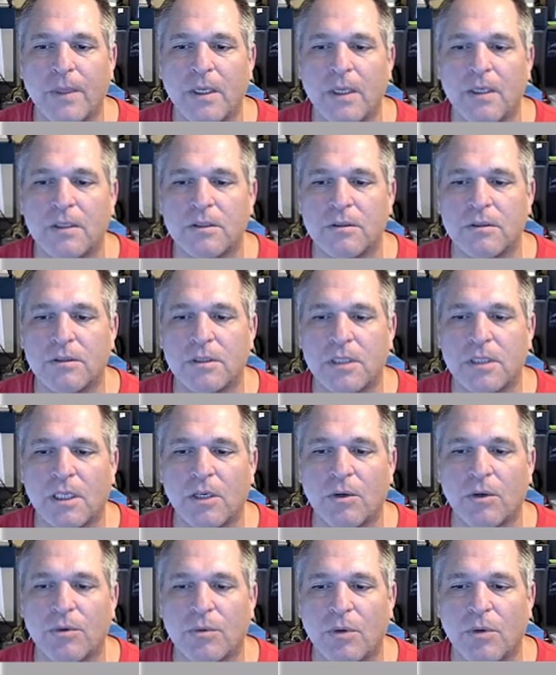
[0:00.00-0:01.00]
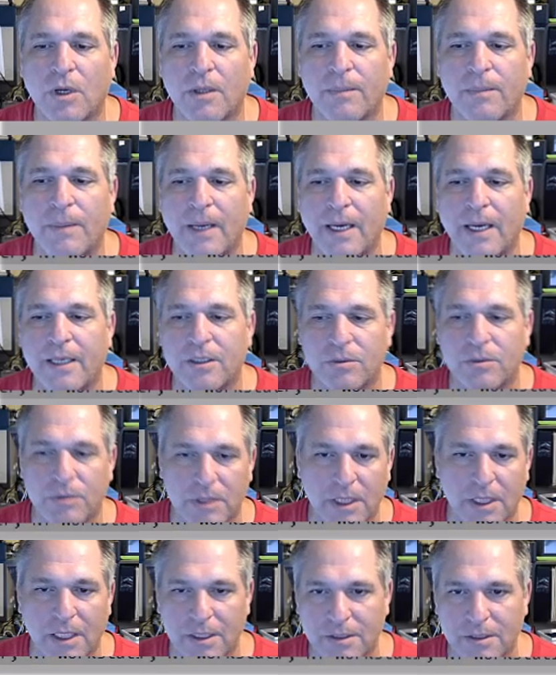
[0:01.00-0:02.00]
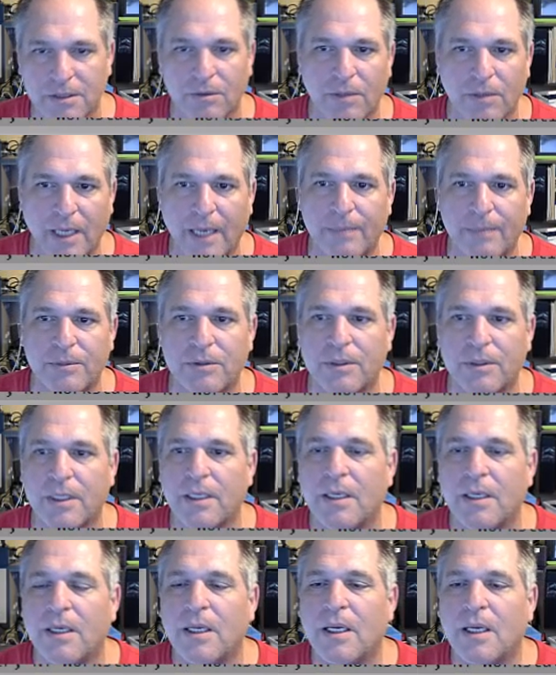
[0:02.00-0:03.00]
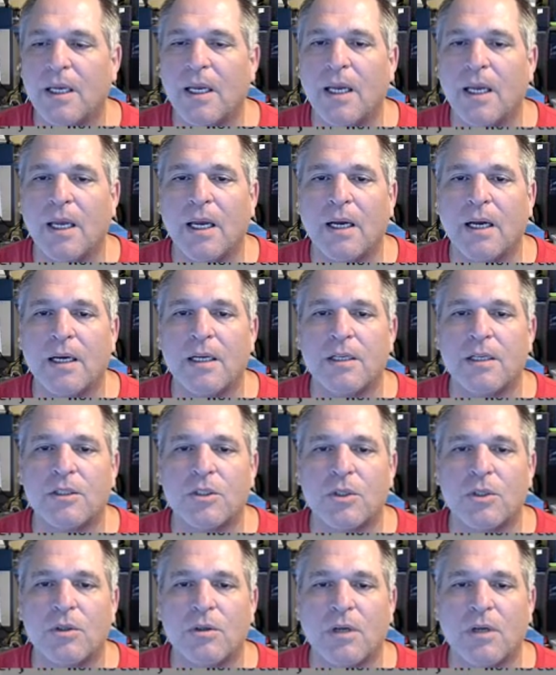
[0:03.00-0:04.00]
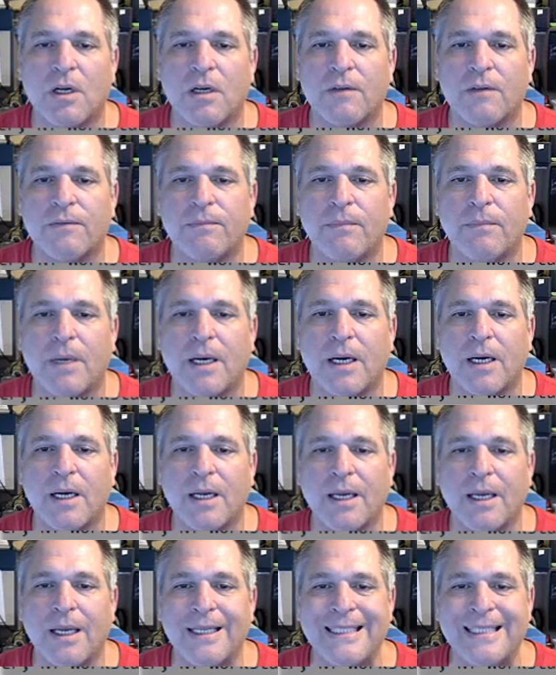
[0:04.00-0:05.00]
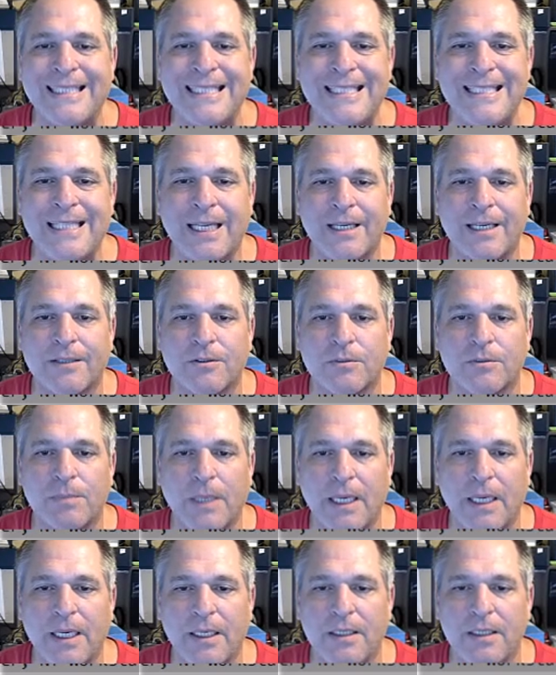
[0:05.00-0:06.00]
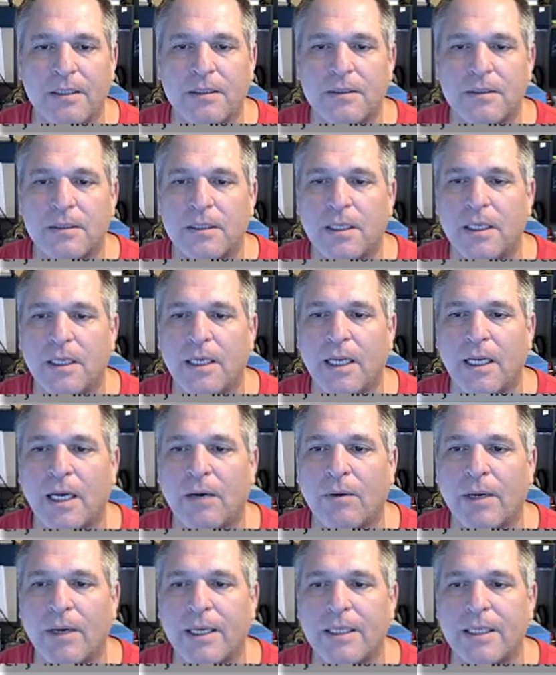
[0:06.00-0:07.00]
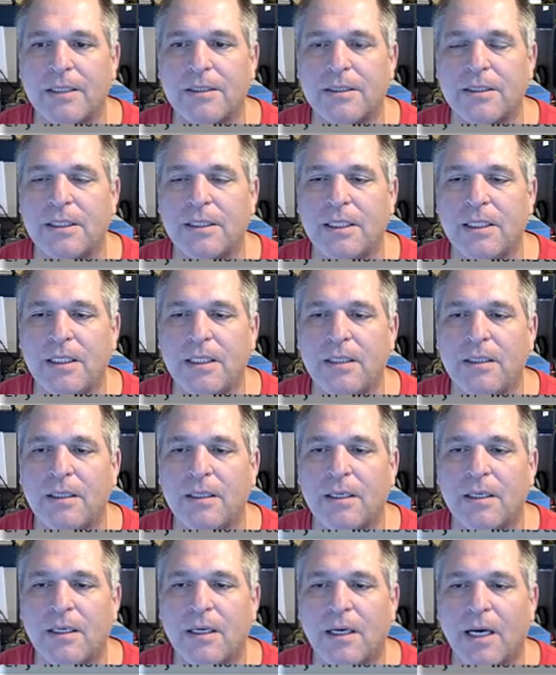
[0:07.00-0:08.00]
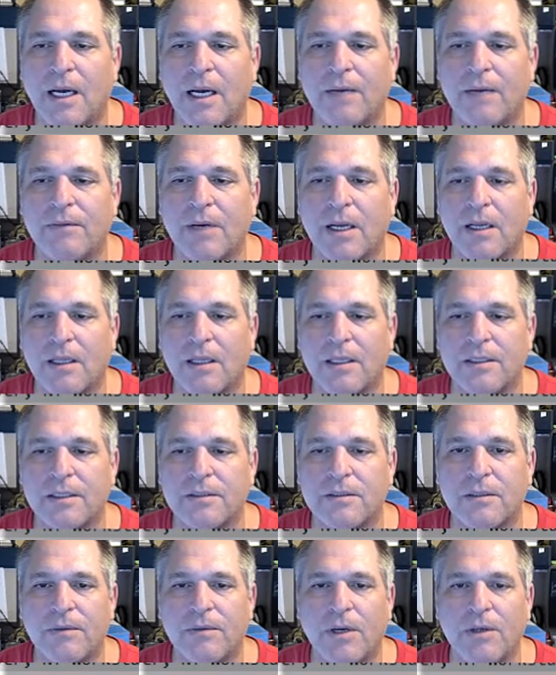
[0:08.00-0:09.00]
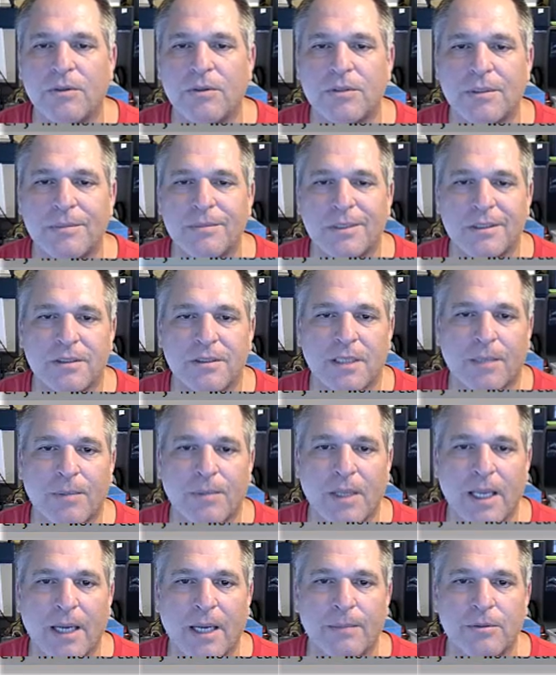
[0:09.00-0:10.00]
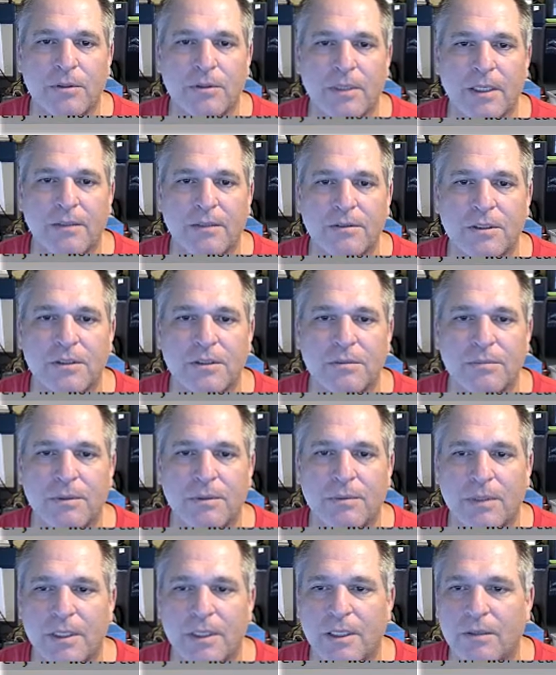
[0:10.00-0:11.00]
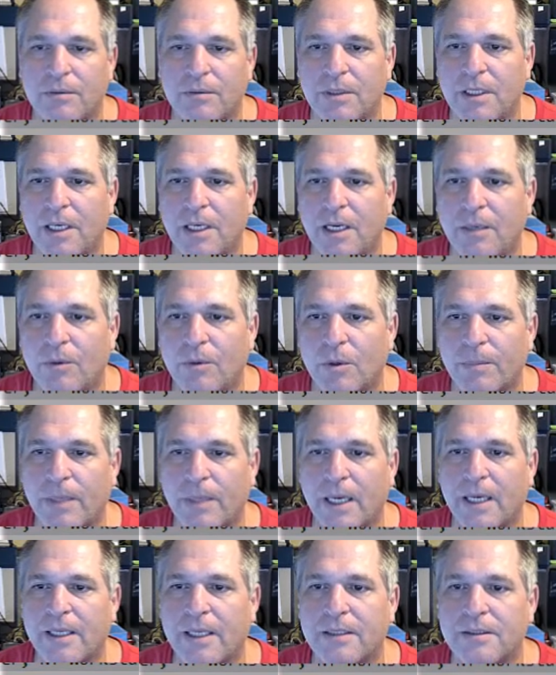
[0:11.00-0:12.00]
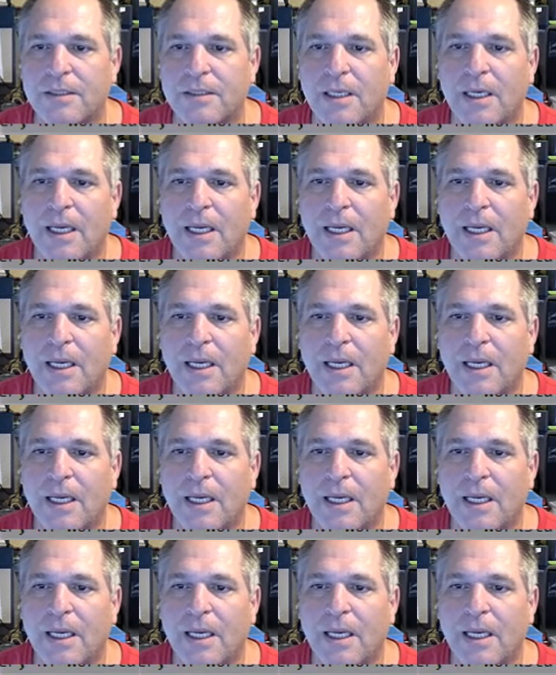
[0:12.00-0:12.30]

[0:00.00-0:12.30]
So it's going to go through all the packets, which again, it's still capturing. I'm going to turn off my details pane, and now I can see I've got a list of hosts. I'm going to stop the capture now since we really don't need any more packets.